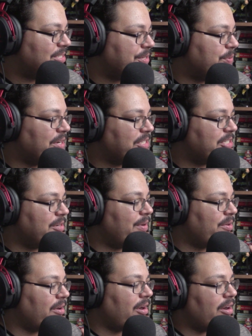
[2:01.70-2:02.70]
question
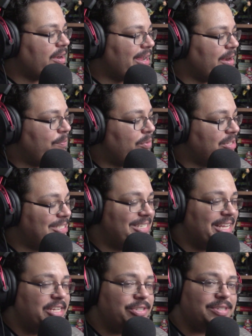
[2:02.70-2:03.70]
about, are AirPods
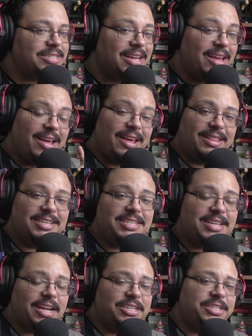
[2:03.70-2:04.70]
dangerous? This is
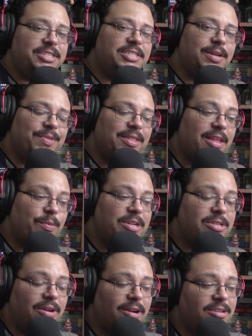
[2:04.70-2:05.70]
actually something that we
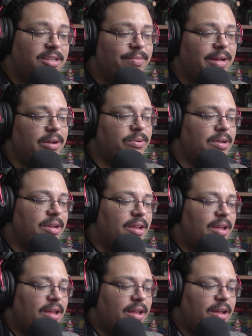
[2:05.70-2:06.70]
talked about
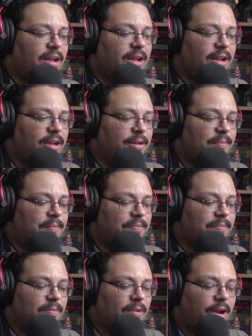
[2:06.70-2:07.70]
on
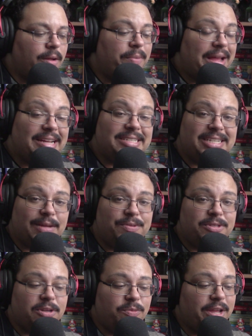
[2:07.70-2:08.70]
a past
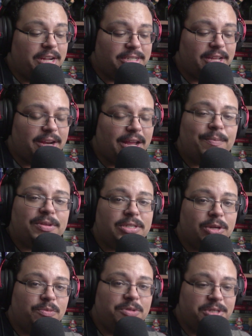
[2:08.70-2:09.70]
episode. We actually had an
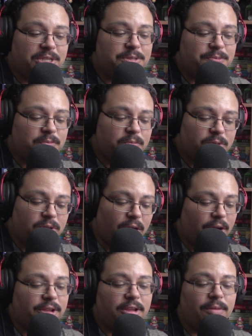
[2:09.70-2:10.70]
episode just
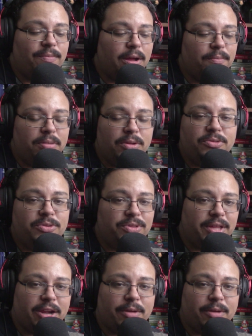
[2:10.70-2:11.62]
talking about Bluetooth